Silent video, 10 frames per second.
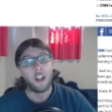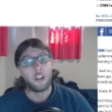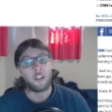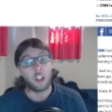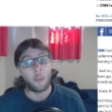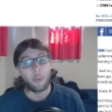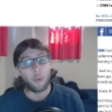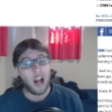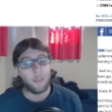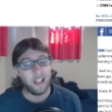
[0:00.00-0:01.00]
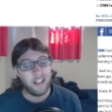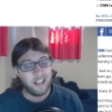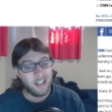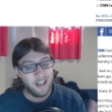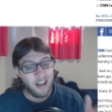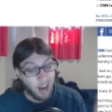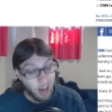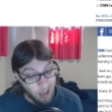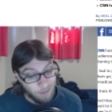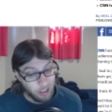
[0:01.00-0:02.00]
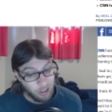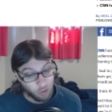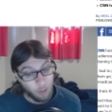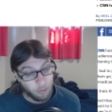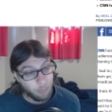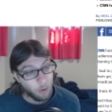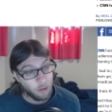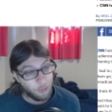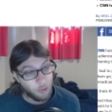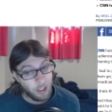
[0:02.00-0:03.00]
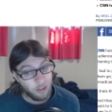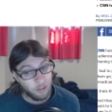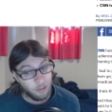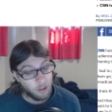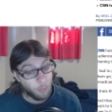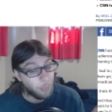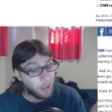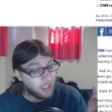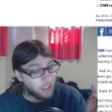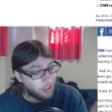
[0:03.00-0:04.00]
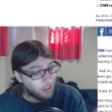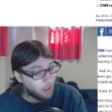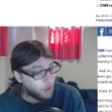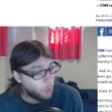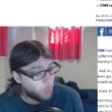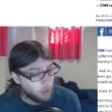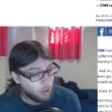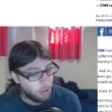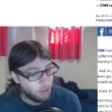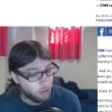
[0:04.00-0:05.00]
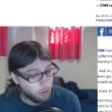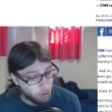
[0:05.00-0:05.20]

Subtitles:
So you probably didn't have any Trump supporter friends to begin with to